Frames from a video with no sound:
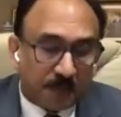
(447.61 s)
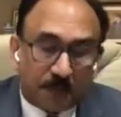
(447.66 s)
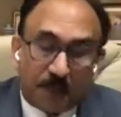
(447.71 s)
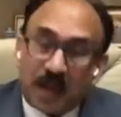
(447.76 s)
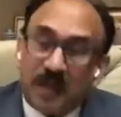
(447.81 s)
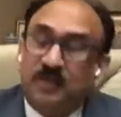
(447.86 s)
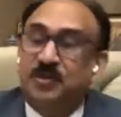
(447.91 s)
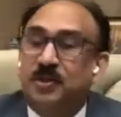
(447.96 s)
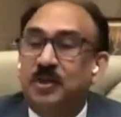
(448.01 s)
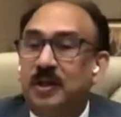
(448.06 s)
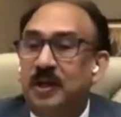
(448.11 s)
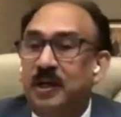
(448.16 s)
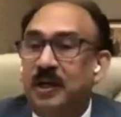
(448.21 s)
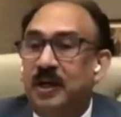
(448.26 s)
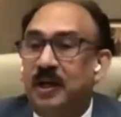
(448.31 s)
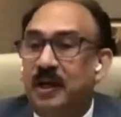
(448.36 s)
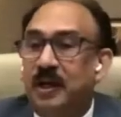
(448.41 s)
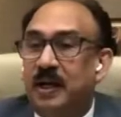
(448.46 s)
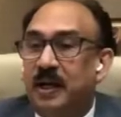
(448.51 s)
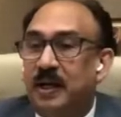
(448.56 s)
but
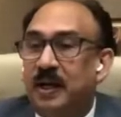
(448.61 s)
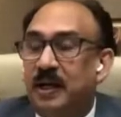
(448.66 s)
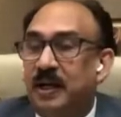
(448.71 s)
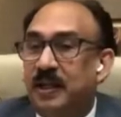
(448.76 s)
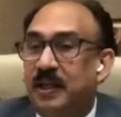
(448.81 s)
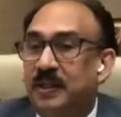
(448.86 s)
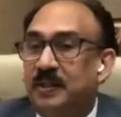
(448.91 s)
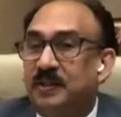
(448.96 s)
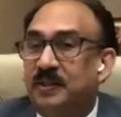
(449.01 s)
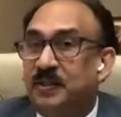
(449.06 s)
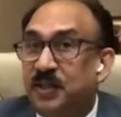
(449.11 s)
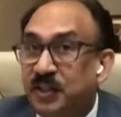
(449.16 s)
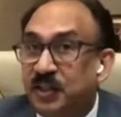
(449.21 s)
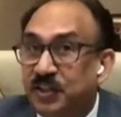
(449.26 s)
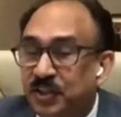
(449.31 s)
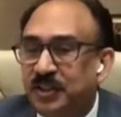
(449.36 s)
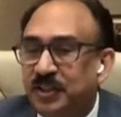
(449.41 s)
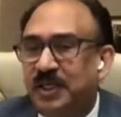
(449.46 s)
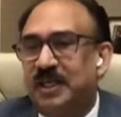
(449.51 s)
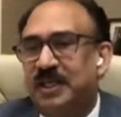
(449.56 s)

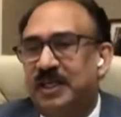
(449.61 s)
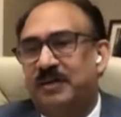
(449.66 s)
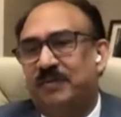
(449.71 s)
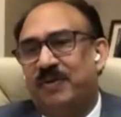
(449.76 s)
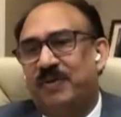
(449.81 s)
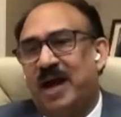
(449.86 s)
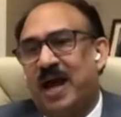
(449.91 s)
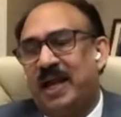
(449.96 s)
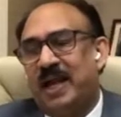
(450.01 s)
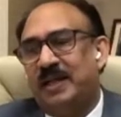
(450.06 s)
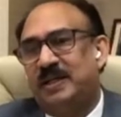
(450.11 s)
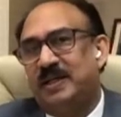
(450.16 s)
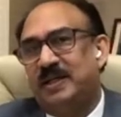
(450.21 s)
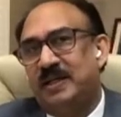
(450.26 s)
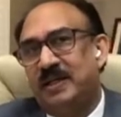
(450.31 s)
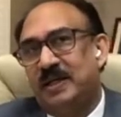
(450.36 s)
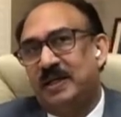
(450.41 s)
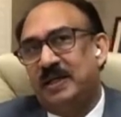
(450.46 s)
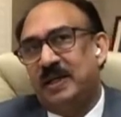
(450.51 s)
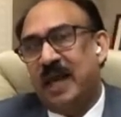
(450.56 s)
digital
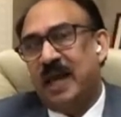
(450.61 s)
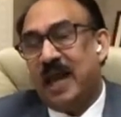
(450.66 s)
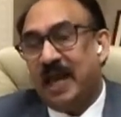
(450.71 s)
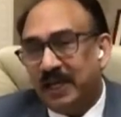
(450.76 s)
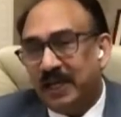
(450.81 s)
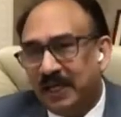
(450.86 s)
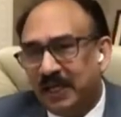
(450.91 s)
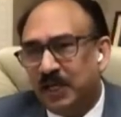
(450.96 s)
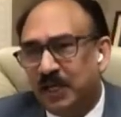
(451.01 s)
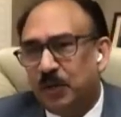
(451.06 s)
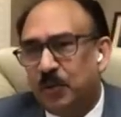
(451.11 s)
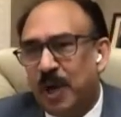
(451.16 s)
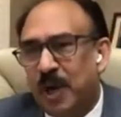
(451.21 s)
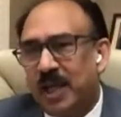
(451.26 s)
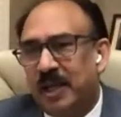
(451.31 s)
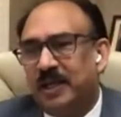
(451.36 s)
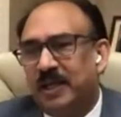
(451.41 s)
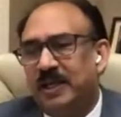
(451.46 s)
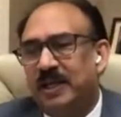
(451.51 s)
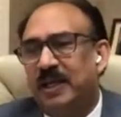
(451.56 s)
divide and
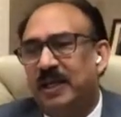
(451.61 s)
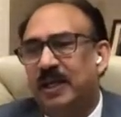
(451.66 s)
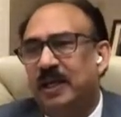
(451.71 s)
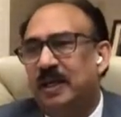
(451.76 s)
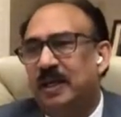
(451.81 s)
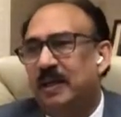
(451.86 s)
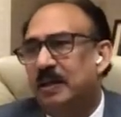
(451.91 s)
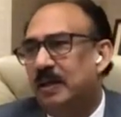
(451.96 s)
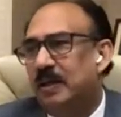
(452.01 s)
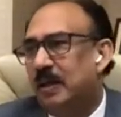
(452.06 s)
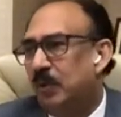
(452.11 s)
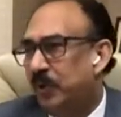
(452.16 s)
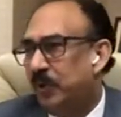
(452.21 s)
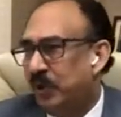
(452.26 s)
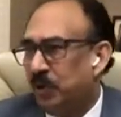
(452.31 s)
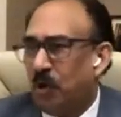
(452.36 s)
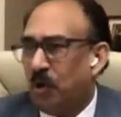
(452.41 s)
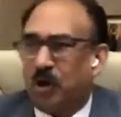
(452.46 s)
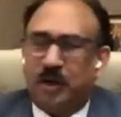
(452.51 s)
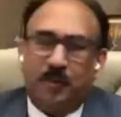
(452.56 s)
inequality,
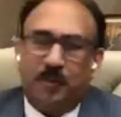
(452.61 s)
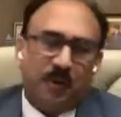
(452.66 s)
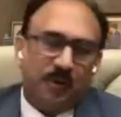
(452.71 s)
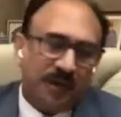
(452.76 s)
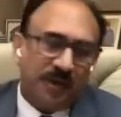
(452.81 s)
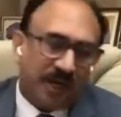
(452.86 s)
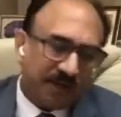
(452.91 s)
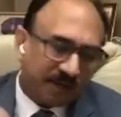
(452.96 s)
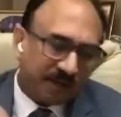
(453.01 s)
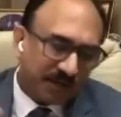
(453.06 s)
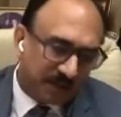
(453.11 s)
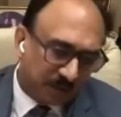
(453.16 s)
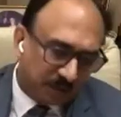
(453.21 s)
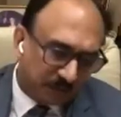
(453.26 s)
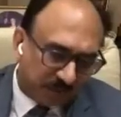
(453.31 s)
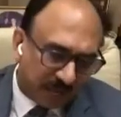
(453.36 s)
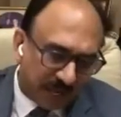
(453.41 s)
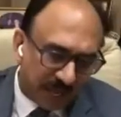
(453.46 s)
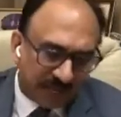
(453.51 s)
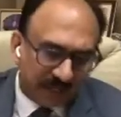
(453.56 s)
we talk about net
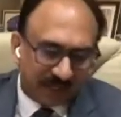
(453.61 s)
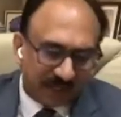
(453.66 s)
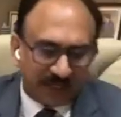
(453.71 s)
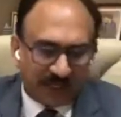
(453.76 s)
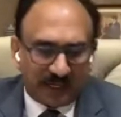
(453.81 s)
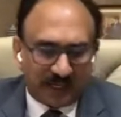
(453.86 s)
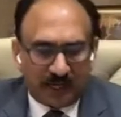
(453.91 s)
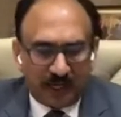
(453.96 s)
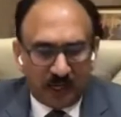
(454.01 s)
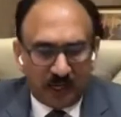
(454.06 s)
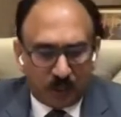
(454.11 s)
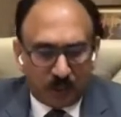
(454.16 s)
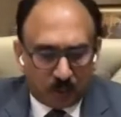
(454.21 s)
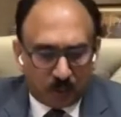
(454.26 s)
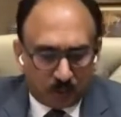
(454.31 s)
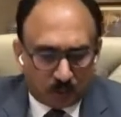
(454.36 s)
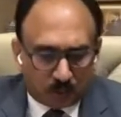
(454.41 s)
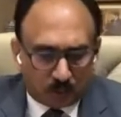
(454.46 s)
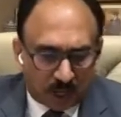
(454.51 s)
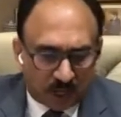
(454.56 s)
neutrality,
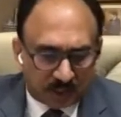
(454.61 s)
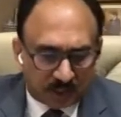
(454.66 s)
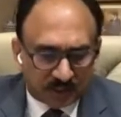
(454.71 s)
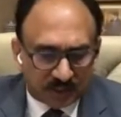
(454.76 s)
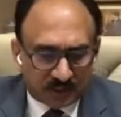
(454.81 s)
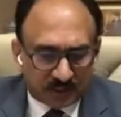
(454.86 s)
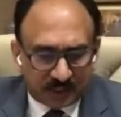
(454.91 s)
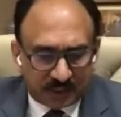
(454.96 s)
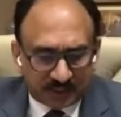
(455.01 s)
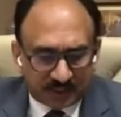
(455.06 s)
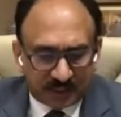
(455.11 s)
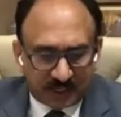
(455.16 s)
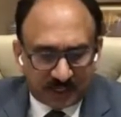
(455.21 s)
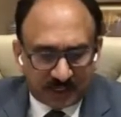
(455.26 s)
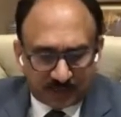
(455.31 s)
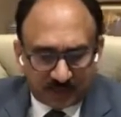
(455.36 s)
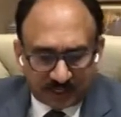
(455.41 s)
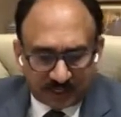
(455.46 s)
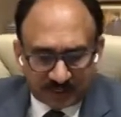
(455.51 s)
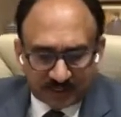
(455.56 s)
who runs,
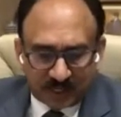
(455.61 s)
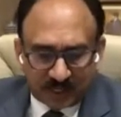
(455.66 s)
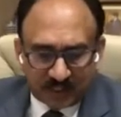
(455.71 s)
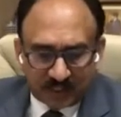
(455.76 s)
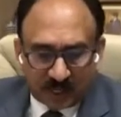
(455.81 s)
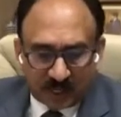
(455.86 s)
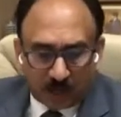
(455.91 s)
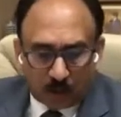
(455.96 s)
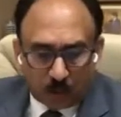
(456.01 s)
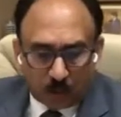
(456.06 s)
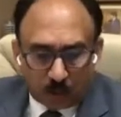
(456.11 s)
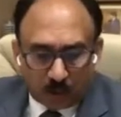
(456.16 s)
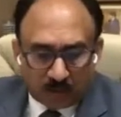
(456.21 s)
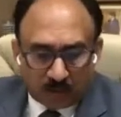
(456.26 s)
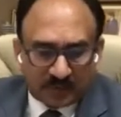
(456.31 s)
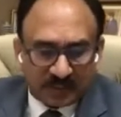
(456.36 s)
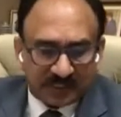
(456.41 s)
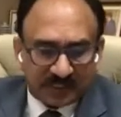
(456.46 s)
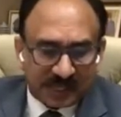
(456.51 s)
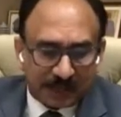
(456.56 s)
etc.
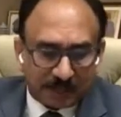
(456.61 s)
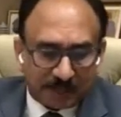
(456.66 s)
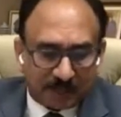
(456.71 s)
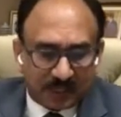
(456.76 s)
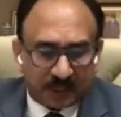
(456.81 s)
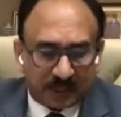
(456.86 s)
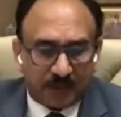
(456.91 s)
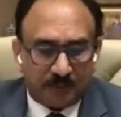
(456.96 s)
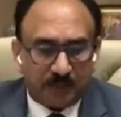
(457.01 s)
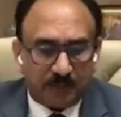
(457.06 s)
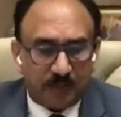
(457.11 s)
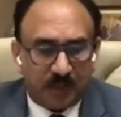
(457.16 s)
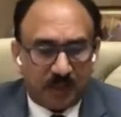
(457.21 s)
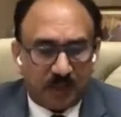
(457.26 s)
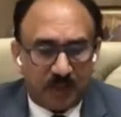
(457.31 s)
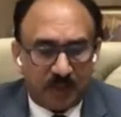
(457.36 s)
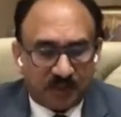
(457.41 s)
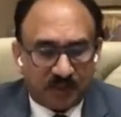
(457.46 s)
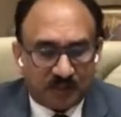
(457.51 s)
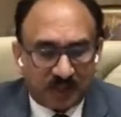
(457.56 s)
All of these have become
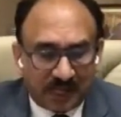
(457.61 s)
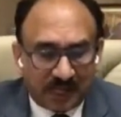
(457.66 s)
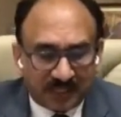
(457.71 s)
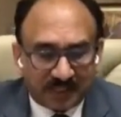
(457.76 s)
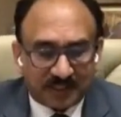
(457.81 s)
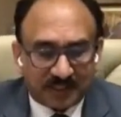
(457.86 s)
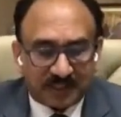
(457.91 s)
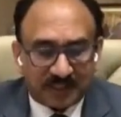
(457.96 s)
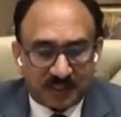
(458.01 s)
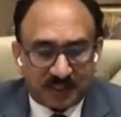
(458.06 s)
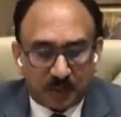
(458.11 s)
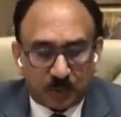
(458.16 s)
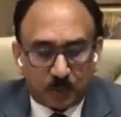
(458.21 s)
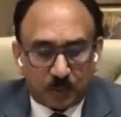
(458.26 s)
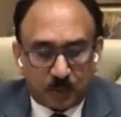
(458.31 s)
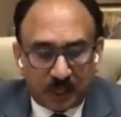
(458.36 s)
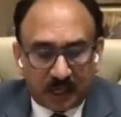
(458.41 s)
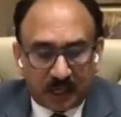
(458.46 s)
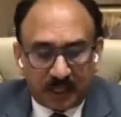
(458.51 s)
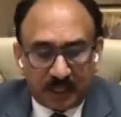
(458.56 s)
challenges in
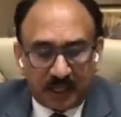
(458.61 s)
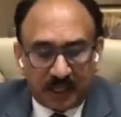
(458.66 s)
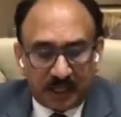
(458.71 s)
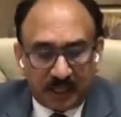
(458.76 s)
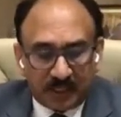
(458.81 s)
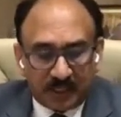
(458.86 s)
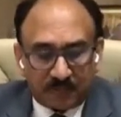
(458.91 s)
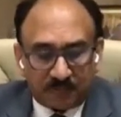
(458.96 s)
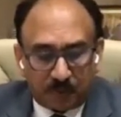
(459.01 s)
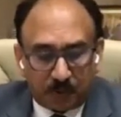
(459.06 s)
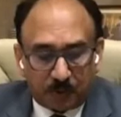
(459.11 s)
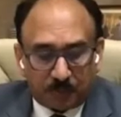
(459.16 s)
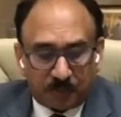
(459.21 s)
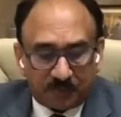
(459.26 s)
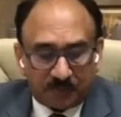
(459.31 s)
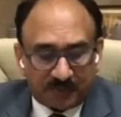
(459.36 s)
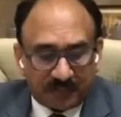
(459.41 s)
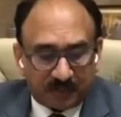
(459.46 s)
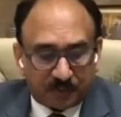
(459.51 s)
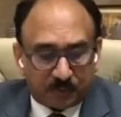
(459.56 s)
the world in the
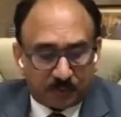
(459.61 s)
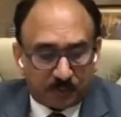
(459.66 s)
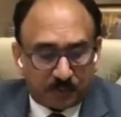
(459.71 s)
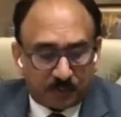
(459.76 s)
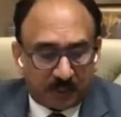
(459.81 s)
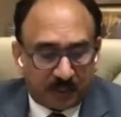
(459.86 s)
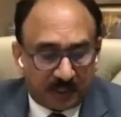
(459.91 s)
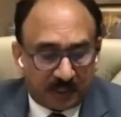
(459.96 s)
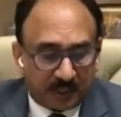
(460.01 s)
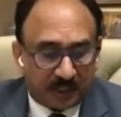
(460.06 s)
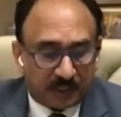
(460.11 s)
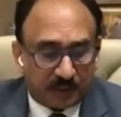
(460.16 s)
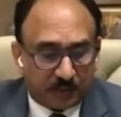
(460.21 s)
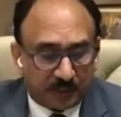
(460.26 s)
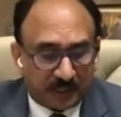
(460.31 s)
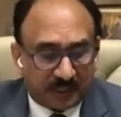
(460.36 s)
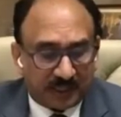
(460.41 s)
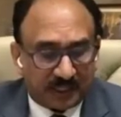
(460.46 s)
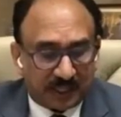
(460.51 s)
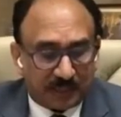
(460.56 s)
form of
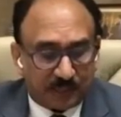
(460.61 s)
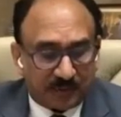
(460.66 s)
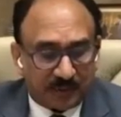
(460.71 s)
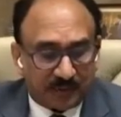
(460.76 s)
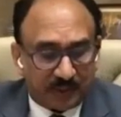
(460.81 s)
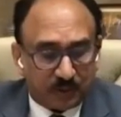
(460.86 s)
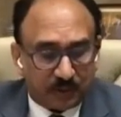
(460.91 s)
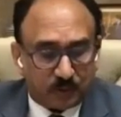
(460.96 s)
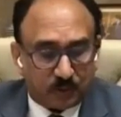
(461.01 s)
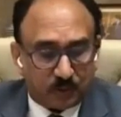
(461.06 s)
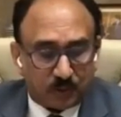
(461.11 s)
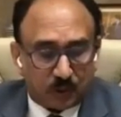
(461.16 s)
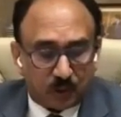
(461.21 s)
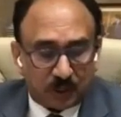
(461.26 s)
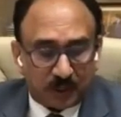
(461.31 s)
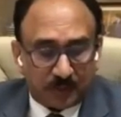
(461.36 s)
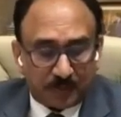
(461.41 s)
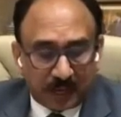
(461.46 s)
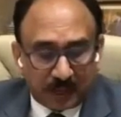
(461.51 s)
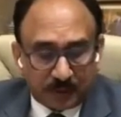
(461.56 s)
inequity that we need to
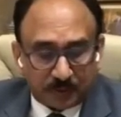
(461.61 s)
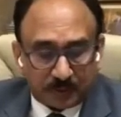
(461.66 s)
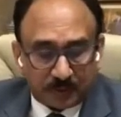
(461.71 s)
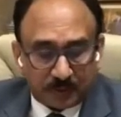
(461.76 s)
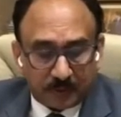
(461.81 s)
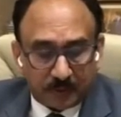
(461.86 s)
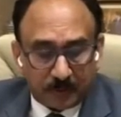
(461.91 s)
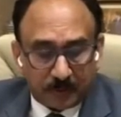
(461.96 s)
talk about.